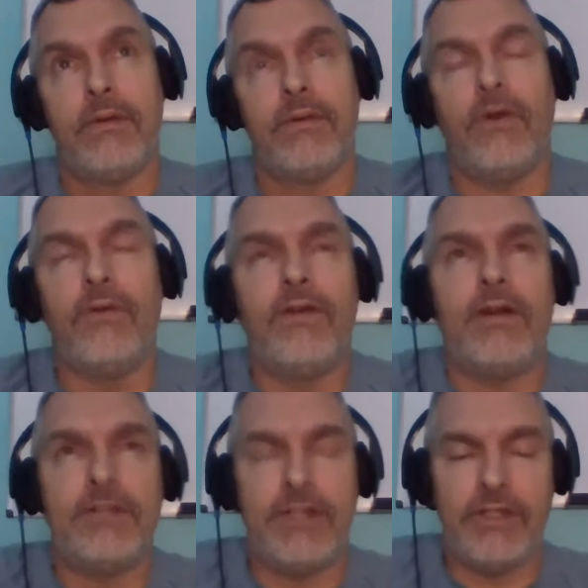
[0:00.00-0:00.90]
The
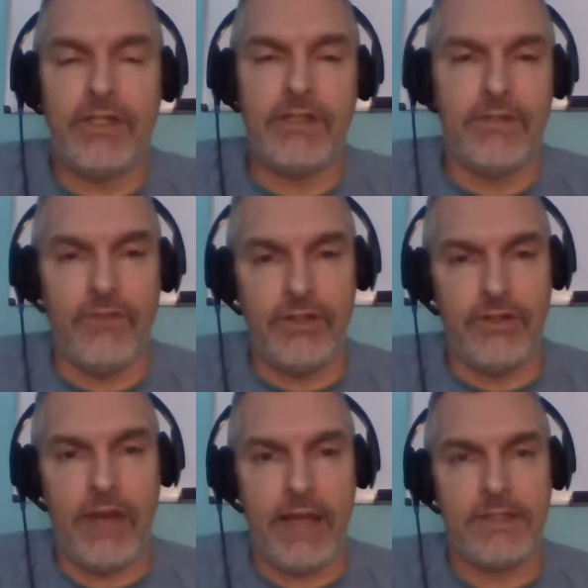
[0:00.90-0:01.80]
overarching gist of what
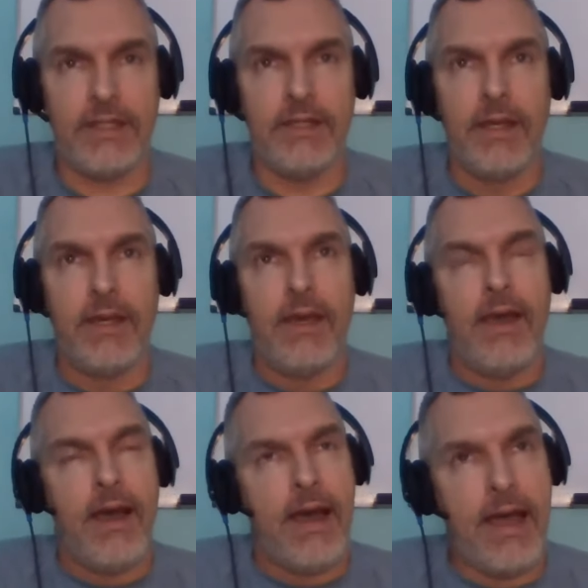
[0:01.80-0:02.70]
you're asking,
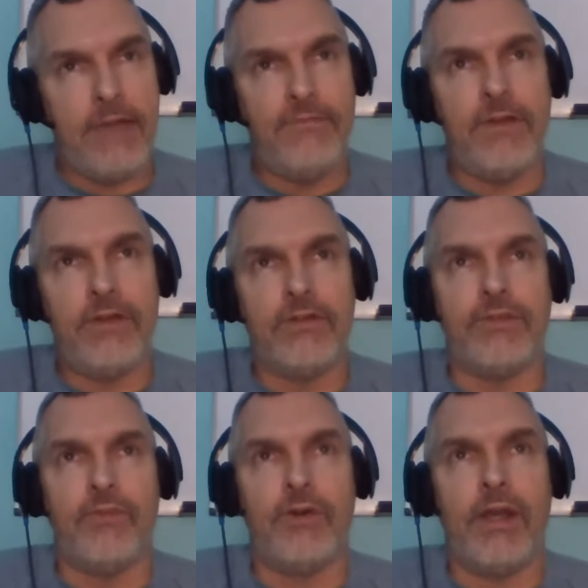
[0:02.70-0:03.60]
I feel, is
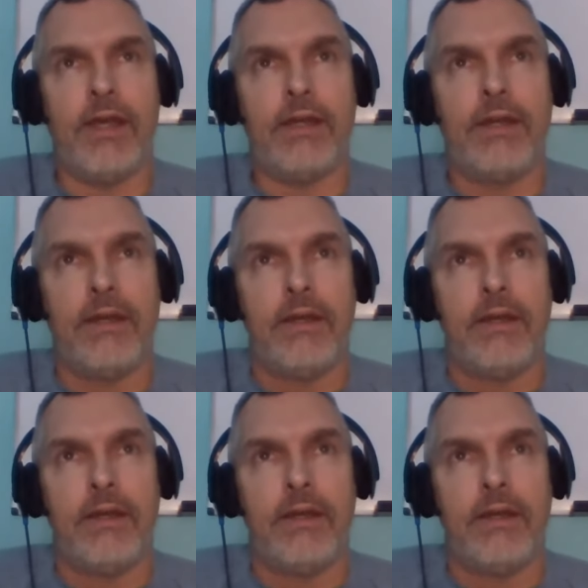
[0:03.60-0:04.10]
more like